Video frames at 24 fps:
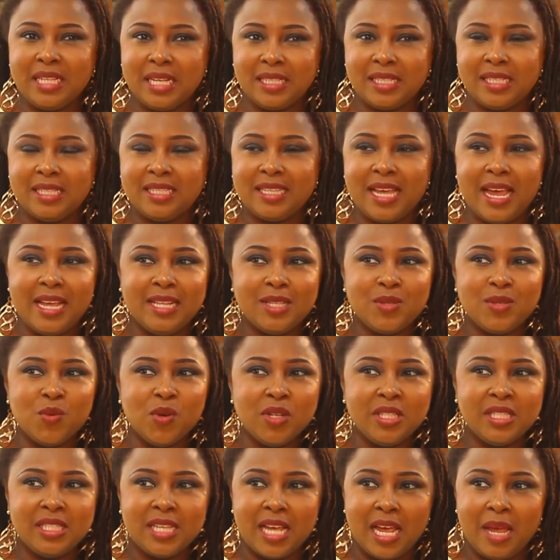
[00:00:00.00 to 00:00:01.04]
at a site
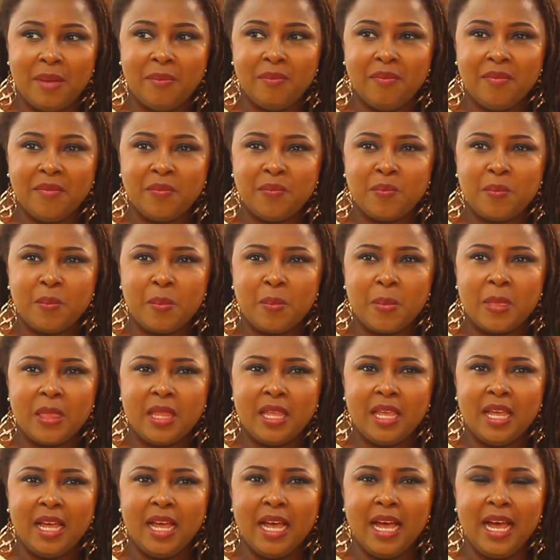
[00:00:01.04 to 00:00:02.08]
one time
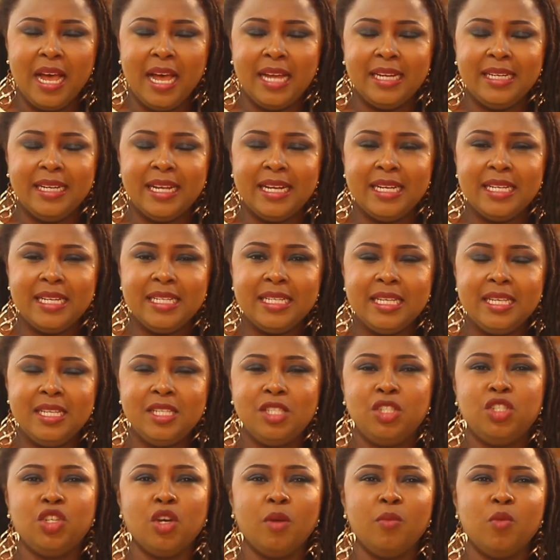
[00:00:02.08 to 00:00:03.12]
and then
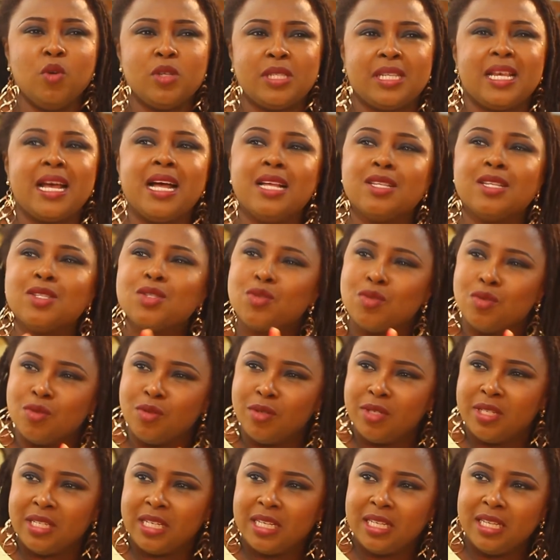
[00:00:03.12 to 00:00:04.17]
his job was cancelled